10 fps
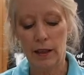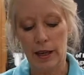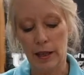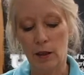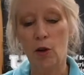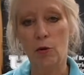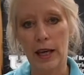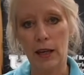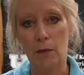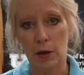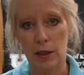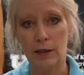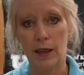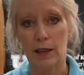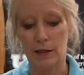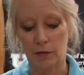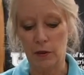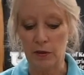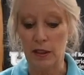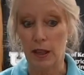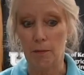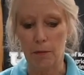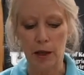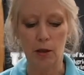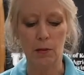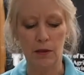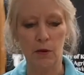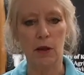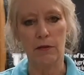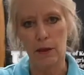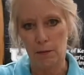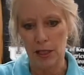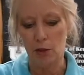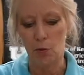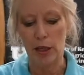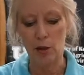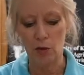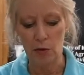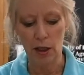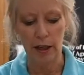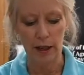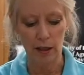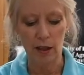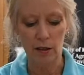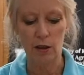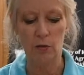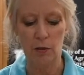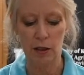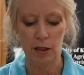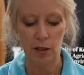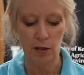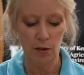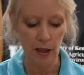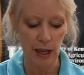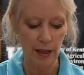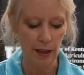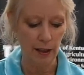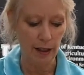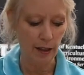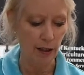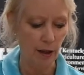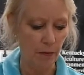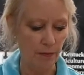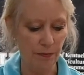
and the whole canning process. We've seen them buckle before if they've been way too tight. So we want to just do that and let it go.